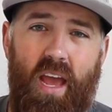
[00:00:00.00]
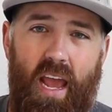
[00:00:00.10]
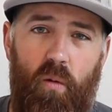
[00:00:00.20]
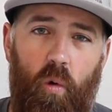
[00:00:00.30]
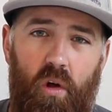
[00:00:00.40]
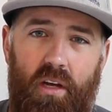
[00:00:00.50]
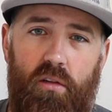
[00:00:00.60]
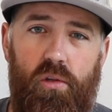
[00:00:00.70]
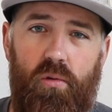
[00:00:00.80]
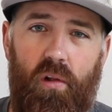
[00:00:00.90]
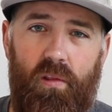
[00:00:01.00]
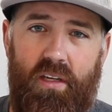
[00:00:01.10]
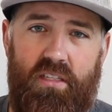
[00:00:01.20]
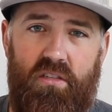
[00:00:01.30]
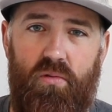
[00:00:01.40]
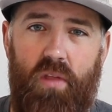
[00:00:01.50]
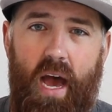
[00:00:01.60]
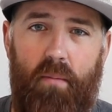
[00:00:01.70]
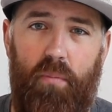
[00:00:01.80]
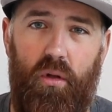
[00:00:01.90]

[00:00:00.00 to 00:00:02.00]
and we'll include links to that